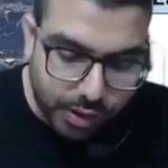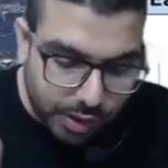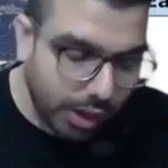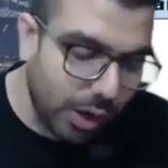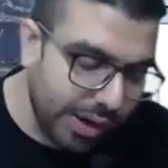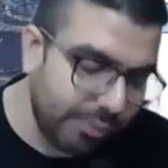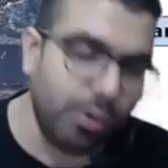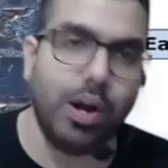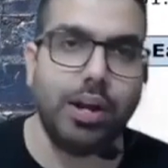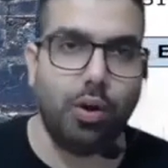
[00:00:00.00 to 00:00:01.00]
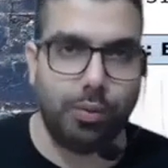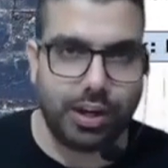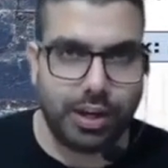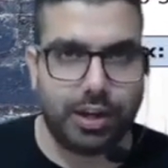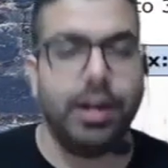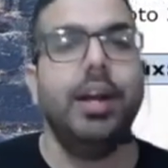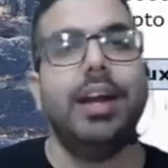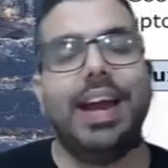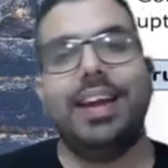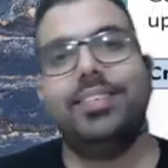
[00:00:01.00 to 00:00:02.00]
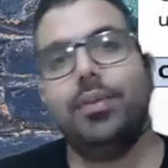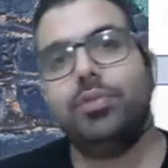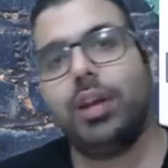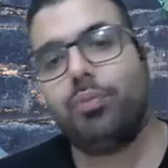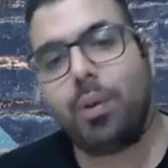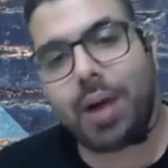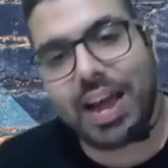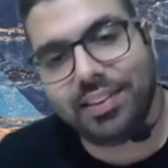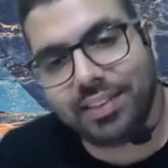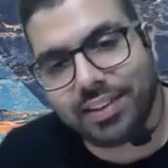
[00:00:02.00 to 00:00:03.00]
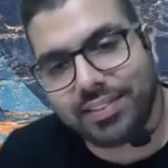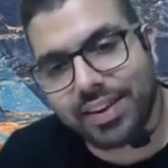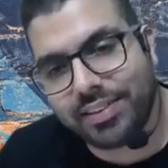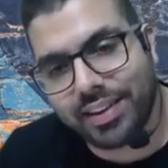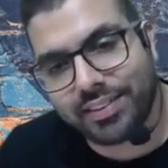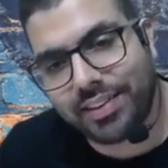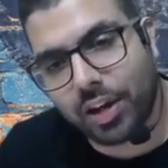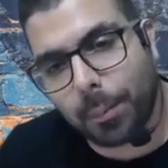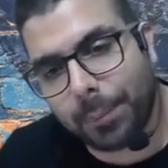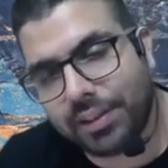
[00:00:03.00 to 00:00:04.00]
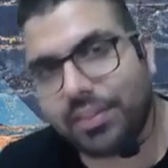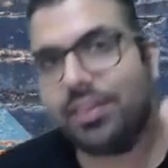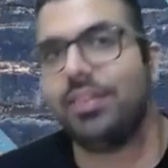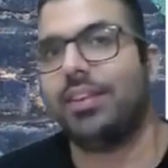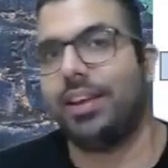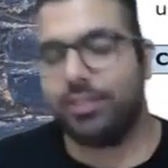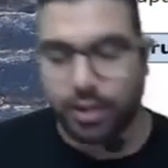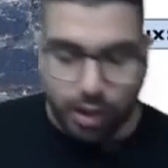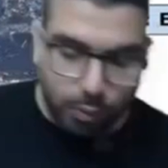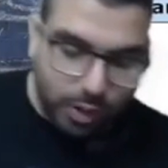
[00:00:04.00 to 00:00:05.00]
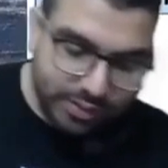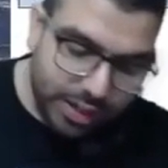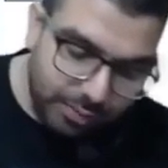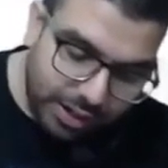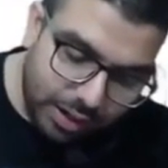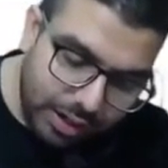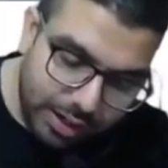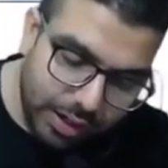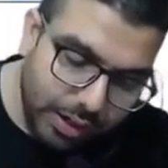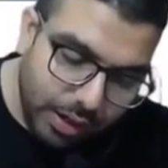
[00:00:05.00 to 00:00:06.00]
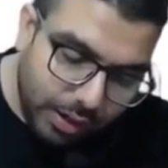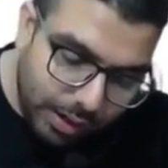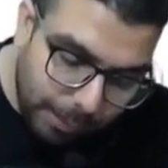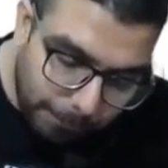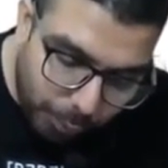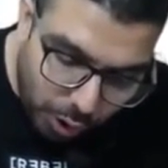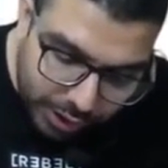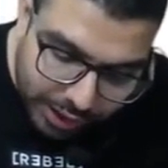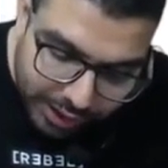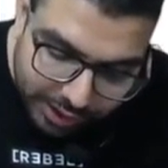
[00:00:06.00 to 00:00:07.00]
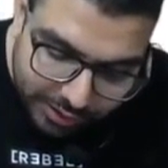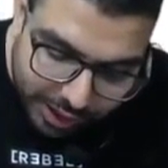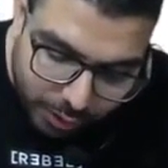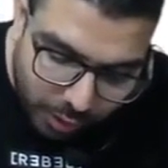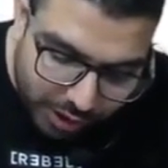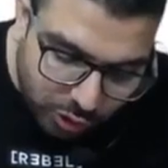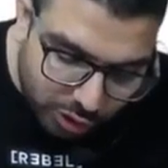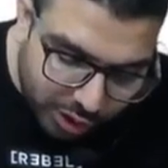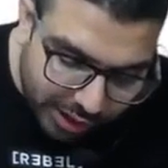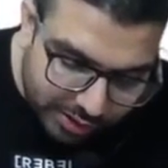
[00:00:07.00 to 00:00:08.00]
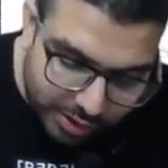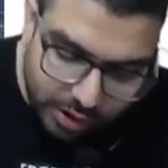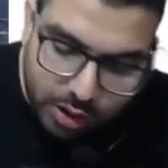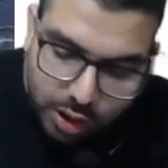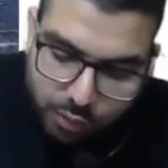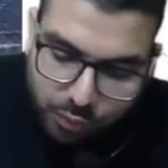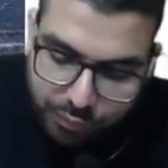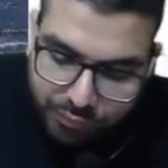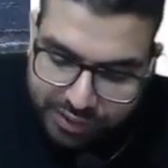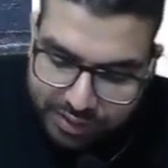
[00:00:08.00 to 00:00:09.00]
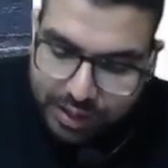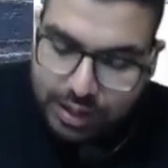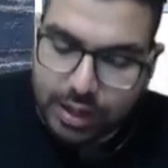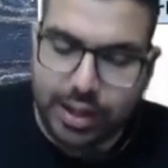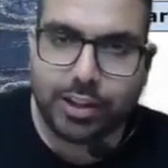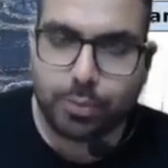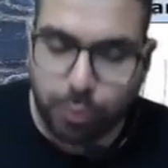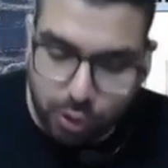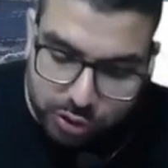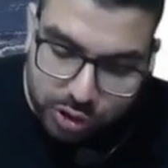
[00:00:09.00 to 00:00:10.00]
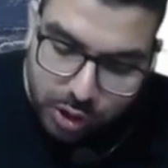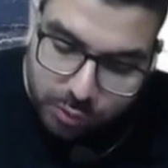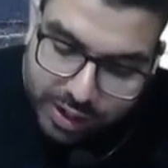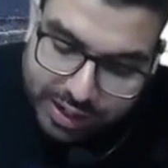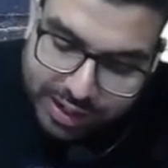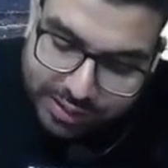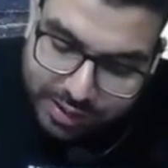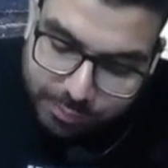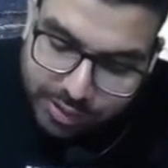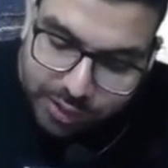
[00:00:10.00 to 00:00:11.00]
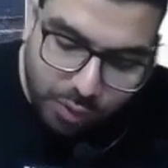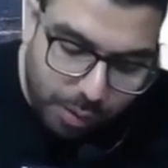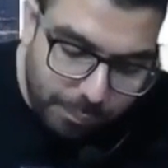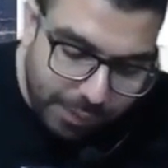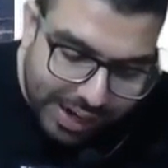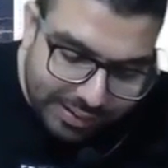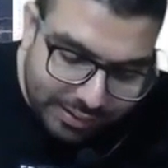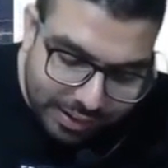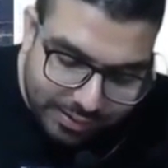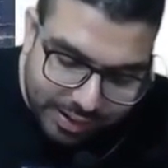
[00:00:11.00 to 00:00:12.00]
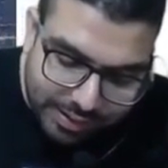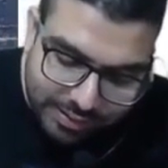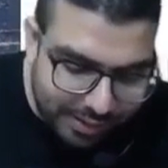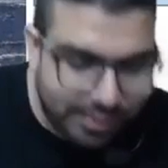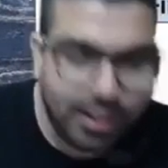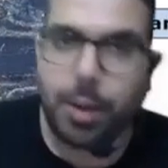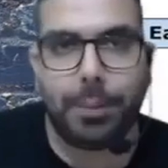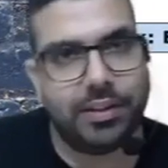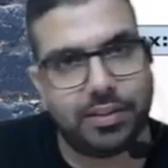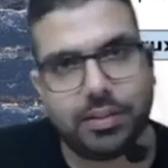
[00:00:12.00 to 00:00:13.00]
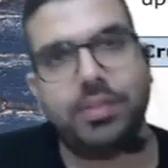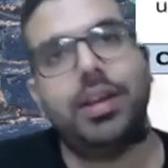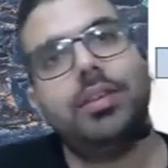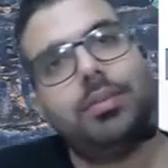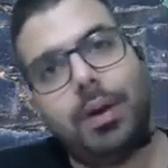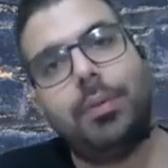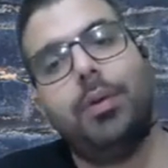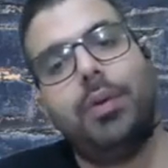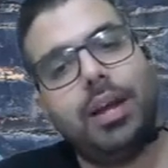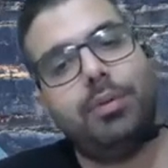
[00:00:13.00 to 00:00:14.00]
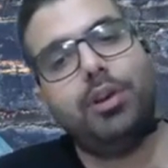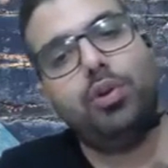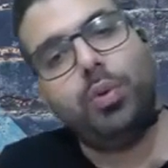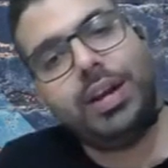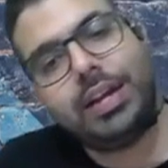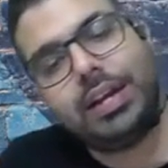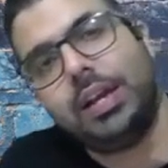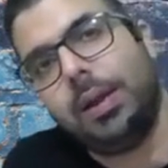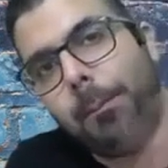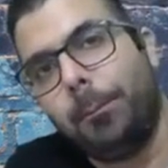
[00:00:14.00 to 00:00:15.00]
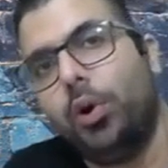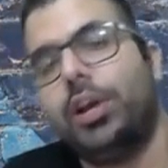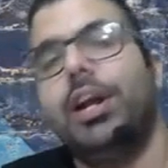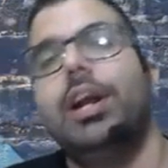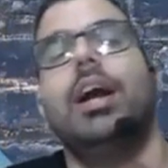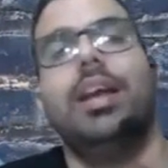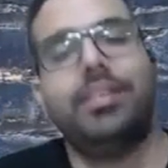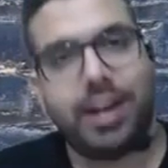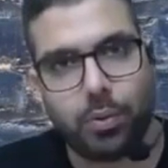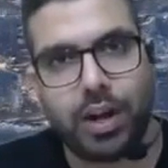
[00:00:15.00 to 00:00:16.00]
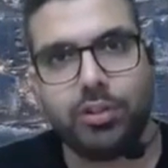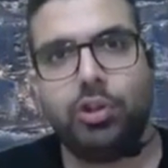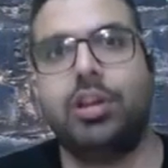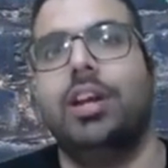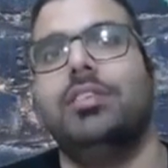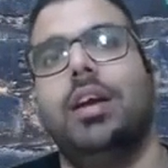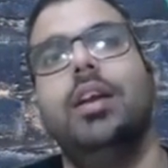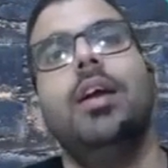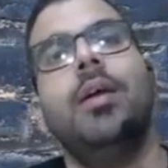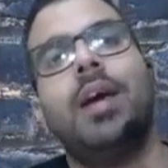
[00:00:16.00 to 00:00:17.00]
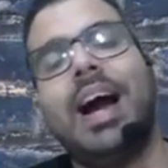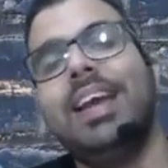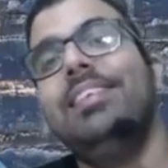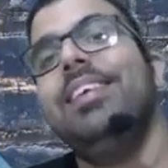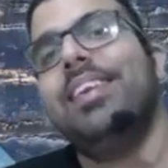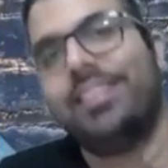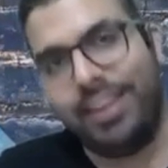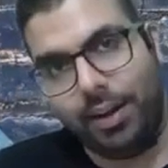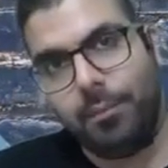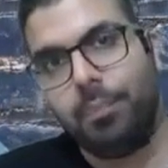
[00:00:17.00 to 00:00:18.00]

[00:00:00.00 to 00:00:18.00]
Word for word: Now everyone over here, exemption from IGST and GST compensation cess was given earlier. Import against advance authorization for physical exports were exempted from IGST and GST compensation cess. Baba, whenever you went ahead and imported against advance authorization, IGST